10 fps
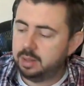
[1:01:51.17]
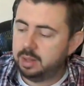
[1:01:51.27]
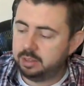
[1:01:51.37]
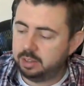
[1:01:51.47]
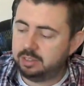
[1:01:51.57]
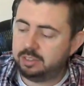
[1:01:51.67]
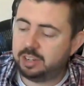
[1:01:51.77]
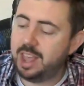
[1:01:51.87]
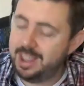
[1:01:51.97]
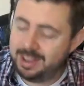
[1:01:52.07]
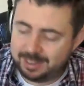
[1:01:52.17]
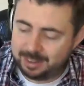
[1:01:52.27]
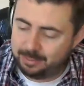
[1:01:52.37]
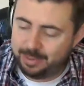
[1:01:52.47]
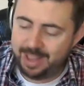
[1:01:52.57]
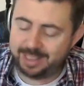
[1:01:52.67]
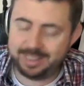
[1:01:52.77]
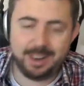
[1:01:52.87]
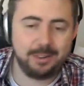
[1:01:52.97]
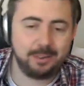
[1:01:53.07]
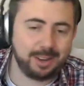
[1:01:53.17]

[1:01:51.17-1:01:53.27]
It doesn't change the fact that I don't